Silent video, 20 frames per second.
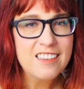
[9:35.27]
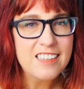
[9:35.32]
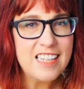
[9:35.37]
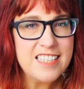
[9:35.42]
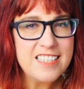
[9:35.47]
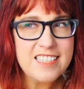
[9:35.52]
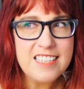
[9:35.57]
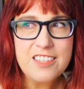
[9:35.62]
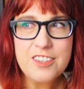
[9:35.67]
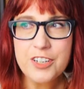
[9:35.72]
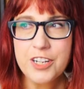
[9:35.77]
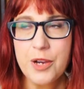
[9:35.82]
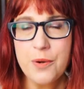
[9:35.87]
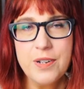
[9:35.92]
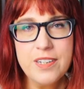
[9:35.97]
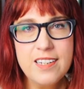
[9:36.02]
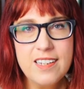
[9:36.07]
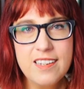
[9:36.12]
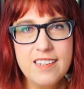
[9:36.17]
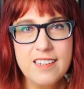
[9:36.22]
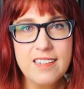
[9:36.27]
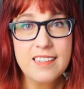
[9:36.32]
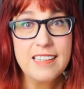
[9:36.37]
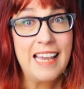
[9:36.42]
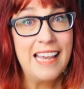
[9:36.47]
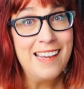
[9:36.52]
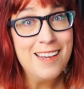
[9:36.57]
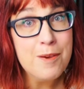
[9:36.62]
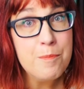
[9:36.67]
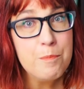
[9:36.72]
Let's see, they're going to
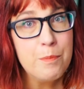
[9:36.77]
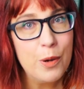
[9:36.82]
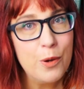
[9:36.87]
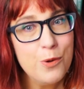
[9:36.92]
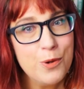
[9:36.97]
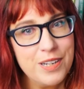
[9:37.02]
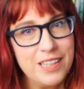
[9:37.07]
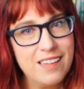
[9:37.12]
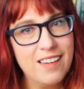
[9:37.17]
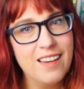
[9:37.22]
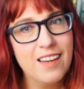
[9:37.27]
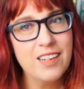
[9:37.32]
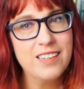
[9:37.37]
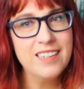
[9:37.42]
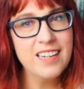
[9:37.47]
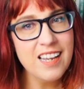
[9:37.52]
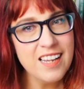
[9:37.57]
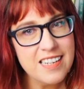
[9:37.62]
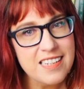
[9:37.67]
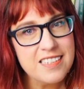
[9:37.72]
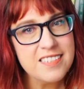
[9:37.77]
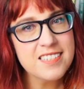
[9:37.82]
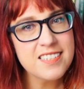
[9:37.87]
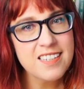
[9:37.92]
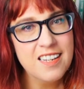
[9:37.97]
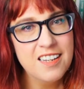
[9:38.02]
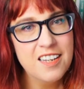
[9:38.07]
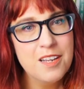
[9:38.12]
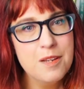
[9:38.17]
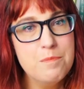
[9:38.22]
Cambodia.
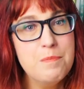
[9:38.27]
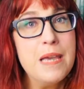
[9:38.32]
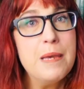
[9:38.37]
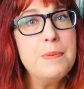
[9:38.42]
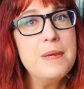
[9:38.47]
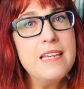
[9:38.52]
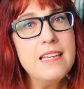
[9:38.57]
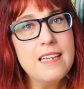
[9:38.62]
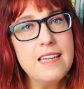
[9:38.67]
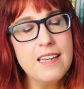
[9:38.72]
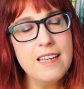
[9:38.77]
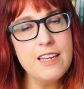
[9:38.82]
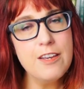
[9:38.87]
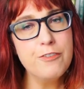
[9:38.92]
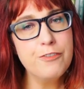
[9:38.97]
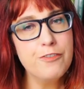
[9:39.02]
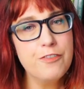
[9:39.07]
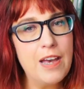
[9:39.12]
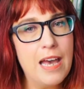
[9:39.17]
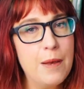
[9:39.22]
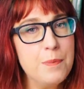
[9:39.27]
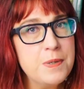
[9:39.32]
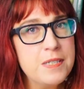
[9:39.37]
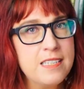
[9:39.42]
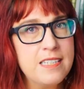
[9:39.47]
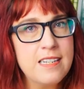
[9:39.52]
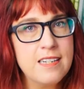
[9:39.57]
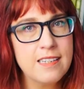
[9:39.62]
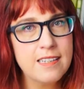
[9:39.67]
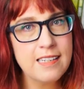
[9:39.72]
Nice. Maybe if
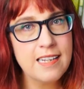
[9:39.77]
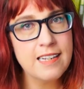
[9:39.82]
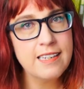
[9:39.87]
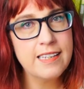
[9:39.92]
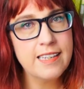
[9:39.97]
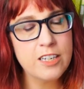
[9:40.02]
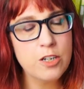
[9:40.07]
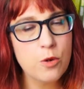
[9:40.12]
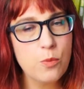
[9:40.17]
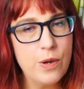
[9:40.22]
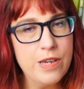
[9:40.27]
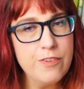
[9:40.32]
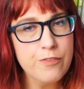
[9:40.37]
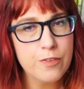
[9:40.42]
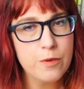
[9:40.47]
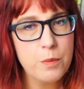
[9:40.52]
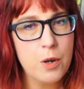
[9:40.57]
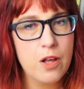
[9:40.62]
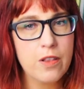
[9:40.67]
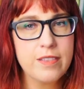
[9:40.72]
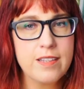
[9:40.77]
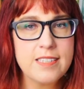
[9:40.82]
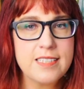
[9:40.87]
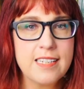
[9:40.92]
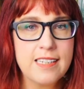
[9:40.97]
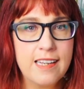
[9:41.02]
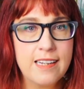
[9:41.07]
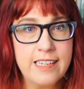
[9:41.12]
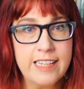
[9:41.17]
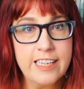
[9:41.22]
Epstein can get away from all
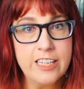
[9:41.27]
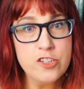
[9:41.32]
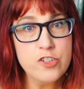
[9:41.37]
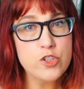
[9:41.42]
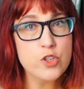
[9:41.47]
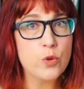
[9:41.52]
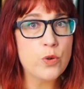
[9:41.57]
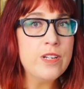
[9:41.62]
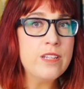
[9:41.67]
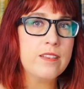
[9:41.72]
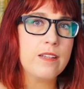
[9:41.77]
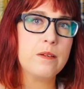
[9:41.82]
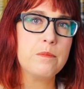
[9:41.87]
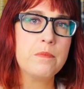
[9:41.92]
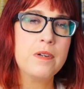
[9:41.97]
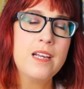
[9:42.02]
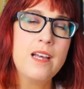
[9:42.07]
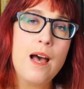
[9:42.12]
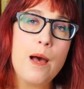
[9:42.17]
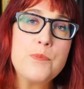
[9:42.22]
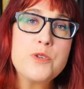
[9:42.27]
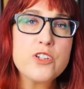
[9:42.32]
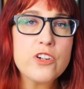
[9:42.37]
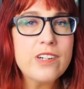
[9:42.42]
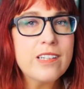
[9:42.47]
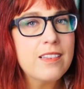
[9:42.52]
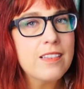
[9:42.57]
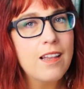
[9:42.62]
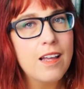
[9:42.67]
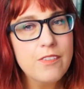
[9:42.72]
this again, he can join them. I'm
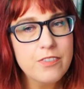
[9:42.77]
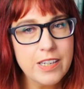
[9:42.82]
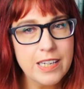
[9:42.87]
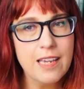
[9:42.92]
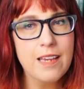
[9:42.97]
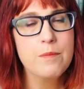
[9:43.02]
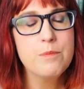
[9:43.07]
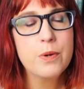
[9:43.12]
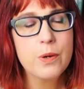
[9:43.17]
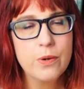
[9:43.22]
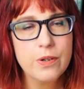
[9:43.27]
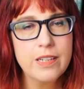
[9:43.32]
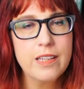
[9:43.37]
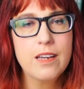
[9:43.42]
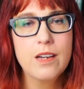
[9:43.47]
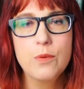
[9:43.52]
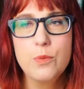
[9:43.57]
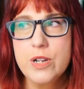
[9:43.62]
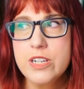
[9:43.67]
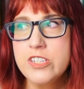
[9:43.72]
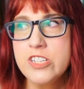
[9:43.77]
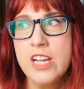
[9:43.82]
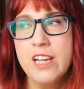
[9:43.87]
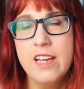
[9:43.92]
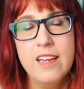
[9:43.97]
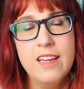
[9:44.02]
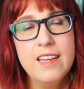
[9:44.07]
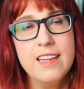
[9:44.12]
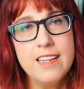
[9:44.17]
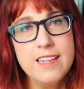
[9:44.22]
sure he'd love Cambodia, which
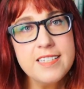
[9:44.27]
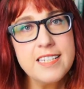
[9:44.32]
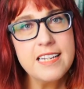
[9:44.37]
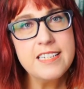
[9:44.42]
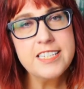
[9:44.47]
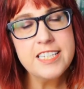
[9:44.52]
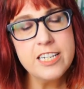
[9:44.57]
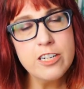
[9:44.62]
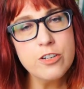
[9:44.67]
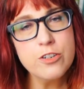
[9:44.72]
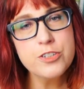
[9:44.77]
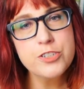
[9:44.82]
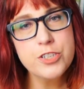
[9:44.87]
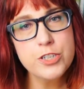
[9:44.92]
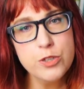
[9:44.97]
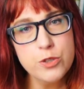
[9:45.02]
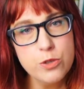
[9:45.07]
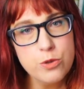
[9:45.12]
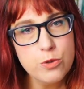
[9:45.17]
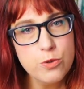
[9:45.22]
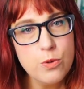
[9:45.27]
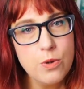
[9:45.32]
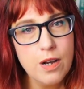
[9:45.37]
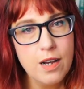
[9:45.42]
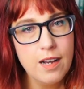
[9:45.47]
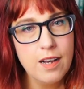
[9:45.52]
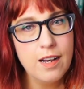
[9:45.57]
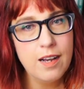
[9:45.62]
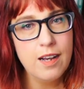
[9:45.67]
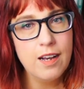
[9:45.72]
is a tier 2
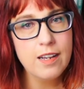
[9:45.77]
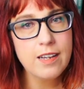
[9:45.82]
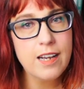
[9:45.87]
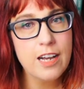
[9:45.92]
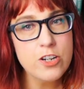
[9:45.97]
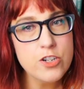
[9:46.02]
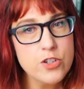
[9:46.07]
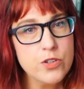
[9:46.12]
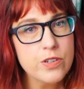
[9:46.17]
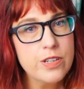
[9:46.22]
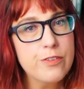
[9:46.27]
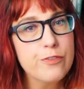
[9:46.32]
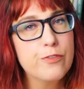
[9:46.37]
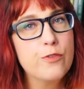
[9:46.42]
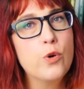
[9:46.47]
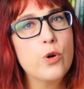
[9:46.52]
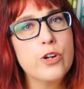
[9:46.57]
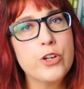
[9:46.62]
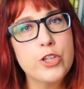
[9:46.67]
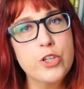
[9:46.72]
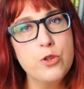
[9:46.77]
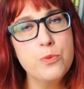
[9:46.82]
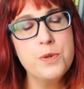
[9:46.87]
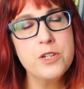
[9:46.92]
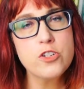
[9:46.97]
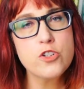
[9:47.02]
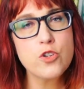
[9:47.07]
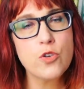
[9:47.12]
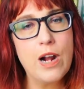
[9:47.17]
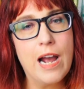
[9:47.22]
country for
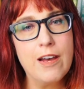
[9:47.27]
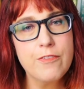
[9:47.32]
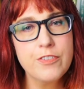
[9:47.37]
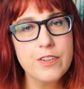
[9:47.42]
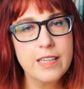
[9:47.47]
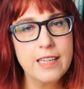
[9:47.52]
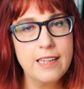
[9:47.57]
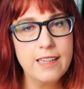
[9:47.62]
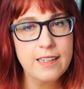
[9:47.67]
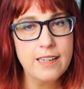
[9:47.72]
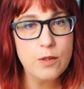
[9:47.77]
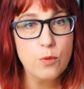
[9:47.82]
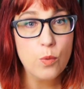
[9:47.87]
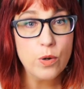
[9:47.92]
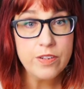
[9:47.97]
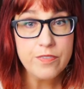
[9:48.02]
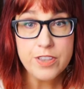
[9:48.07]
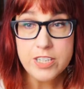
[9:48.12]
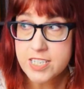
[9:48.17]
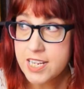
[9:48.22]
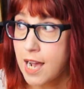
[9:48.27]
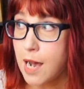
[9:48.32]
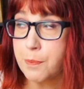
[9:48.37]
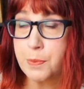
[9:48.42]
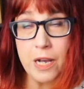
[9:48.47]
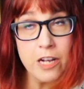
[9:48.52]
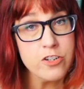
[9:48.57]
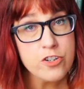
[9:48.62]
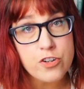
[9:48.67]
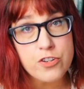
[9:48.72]
human trafficking and one of the
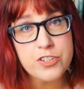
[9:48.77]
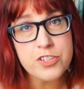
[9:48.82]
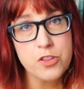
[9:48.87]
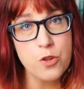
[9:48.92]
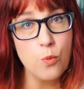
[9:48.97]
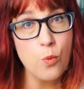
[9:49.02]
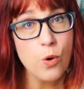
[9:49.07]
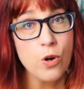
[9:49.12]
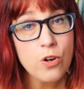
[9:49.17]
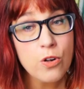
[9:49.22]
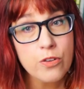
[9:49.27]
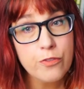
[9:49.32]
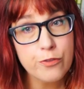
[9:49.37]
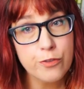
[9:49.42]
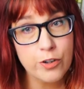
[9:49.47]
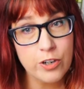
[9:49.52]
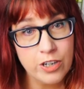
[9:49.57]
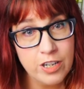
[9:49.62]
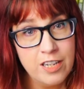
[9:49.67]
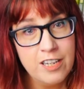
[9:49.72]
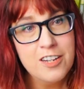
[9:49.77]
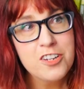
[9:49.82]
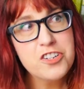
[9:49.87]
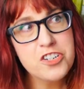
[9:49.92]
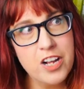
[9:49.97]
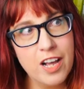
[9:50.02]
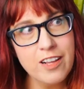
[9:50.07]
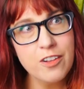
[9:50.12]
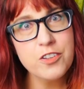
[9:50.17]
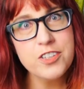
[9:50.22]
top countries in the world for
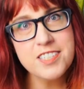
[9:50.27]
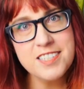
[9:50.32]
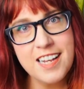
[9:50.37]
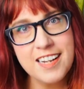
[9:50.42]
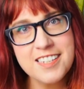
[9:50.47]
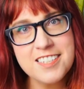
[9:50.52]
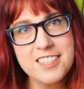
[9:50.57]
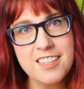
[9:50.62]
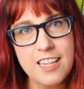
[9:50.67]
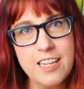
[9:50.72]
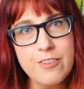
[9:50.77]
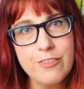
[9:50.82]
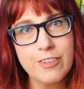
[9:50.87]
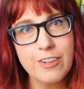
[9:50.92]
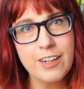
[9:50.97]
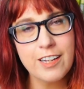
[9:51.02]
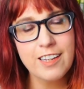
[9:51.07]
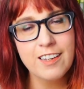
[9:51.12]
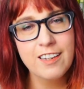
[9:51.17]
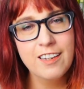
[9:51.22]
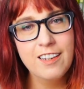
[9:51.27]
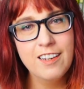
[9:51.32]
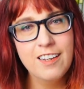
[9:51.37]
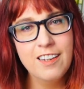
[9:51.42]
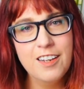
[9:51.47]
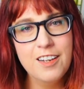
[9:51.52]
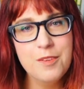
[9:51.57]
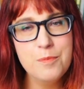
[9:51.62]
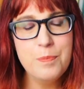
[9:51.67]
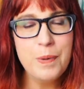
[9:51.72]
child sex slavery.
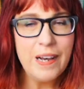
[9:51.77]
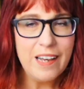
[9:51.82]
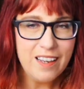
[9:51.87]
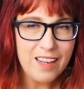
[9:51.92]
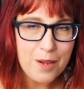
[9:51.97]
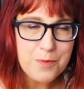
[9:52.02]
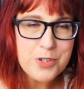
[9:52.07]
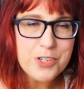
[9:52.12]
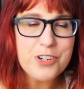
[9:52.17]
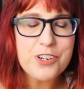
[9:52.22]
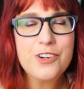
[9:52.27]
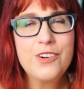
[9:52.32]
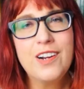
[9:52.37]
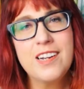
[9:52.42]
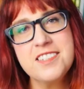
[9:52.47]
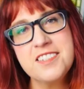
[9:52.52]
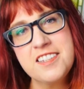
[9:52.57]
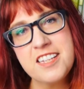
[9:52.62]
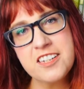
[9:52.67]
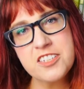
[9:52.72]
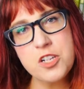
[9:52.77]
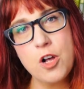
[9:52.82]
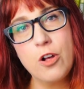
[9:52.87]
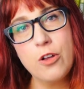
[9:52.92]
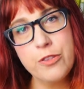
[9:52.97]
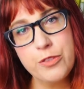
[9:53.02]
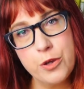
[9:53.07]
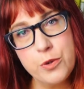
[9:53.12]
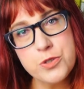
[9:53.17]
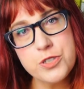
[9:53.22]
But I'm sure Krauss thinks
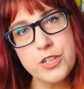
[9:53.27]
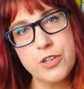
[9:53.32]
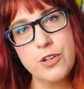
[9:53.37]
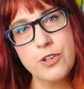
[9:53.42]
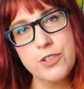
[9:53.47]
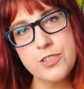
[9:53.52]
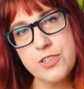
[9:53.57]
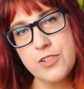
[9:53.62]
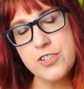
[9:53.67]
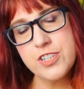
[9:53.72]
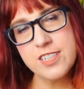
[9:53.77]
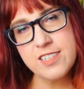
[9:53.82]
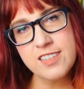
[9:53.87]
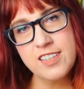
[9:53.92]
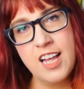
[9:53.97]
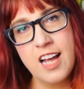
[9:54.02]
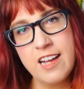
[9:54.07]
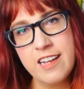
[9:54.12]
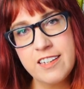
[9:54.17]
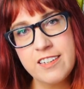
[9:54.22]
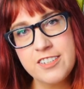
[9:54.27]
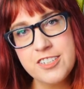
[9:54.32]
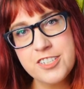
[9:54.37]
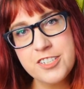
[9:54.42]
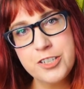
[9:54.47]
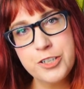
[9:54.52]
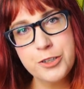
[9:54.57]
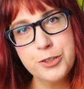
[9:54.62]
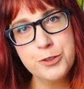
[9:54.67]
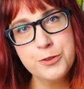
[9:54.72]
all those girls are just lying
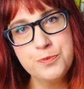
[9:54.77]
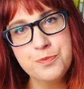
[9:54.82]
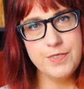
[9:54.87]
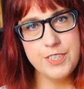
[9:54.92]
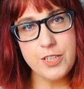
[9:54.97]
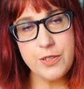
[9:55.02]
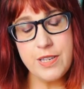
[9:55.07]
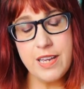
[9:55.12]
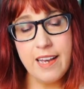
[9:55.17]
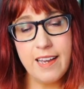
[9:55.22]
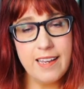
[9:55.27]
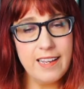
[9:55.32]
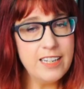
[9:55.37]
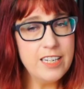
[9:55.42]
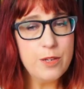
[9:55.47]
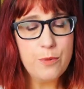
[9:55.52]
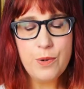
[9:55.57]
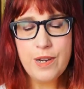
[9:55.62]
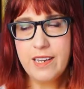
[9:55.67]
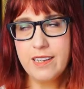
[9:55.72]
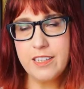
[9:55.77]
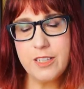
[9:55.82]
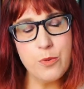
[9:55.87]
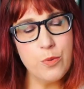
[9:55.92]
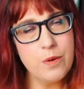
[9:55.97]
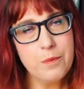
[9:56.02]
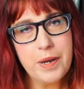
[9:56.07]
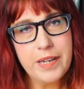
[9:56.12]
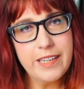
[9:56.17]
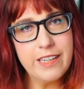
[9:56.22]
too. So yeah, anyway,
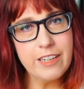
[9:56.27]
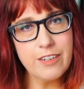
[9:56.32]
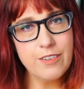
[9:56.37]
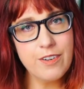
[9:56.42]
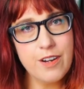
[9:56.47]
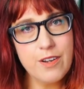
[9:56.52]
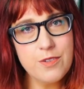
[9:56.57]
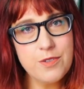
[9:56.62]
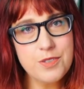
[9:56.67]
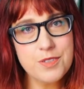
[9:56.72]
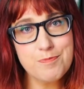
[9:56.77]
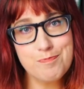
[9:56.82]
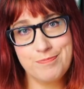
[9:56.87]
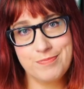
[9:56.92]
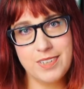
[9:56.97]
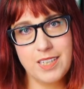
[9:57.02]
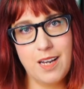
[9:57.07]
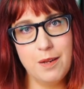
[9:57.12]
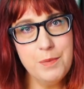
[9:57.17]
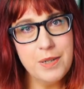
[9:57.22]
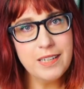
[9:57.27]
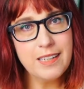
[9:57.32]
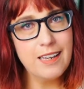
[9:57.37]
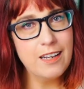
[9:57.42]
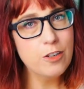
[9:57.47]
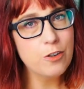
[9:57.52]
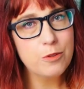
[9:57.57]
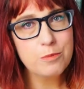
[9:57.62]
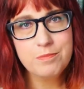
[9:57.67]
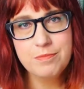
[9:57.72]
you want my heroes? come and
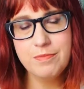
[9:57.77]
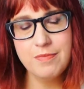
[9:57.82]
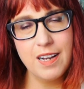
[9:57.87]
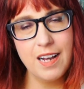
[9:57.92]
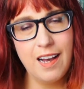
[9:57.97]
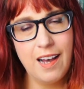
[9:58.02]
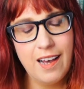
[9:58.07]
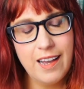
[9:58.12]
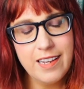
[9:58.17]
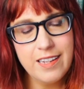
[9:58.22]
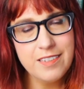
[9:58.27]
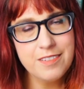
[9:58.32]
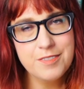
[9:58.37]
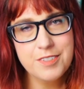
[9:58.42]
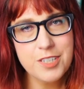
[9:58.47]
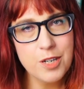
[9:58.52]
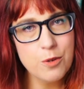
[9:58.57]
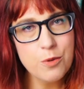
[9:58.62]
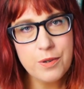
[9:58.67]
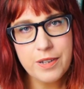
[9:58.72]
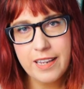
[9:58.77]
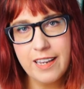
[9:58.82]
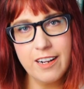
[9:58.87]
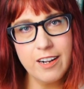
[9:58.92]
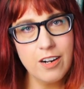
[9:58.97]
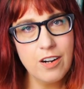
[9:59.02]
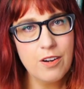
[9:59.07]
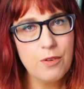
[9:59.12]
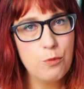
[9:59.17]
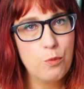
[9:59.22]
get them. I don't
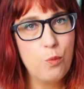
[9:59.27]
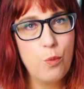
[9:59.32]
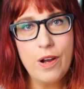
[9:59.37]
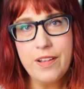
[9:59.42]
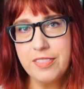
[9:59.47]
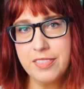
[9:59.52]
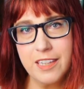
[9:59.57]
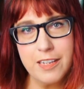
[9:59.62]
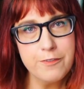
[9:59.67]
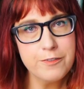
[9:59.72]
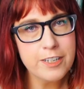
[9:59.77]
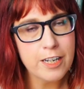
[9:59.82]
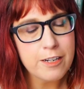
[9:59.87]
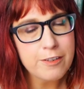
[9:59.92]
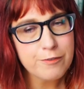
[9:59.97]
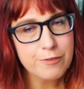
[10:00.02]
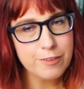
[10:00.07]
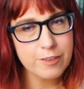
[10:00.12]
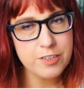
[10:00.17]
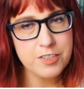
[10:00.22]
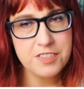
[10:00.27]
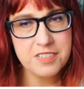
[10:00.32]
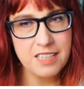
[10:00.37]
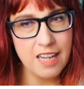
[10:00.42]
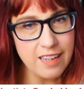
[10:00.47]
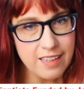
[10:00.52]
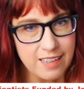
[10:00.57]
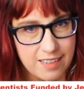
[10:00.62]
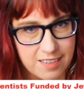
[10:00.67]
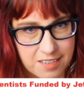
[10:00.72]
care what they've done for
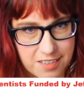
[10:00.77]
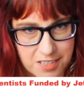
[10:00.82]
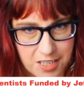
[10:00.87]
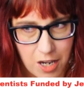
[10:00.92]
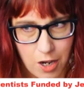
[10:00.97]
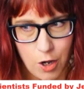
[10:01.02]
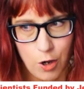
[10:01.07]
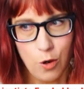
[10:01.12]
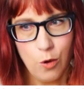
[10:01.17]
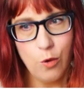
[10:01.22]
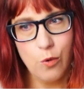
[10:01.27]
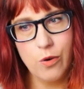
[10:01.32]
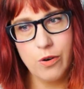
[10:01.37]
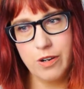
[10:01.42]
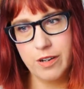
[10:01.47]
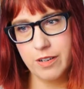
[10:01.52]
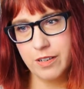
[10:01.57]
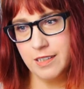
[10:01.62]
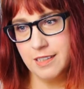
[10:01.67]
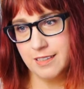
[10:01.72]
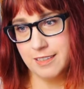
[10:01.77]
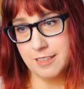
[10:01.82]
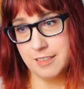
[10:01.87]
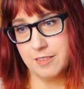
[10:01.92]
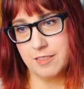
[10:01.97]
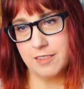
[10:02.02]
science or